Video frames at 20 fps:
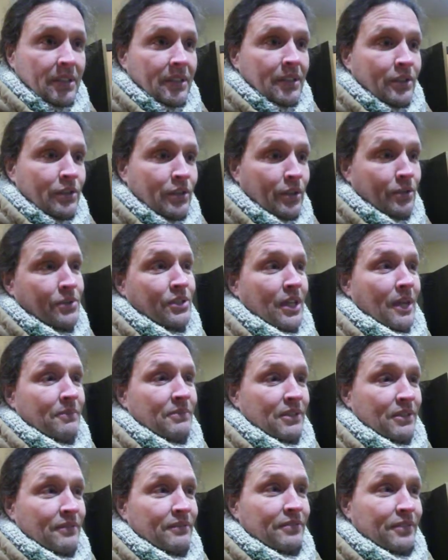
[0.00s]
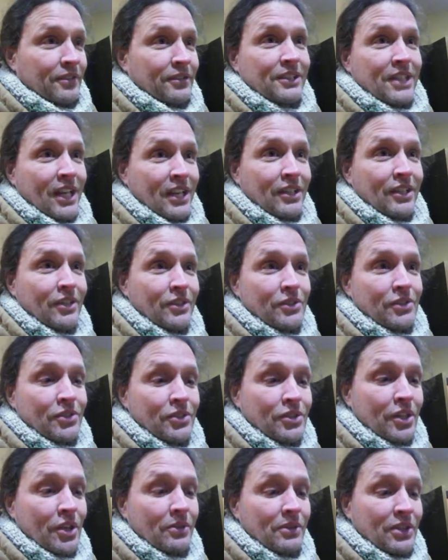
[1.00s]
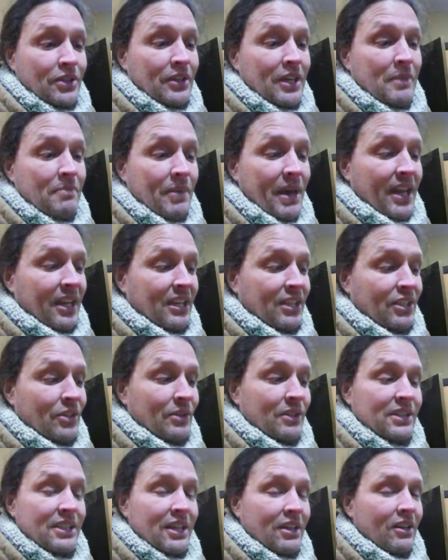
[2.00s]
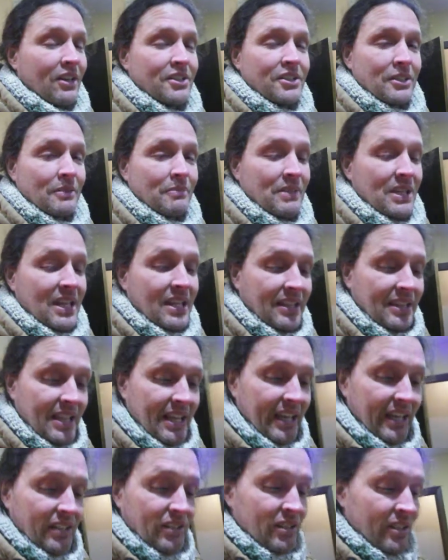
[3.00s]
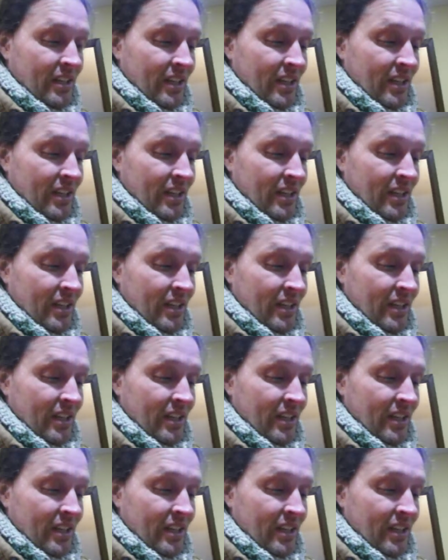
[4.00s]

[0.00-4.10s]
do something for 10 years or so and you get back into it, there are some neat things.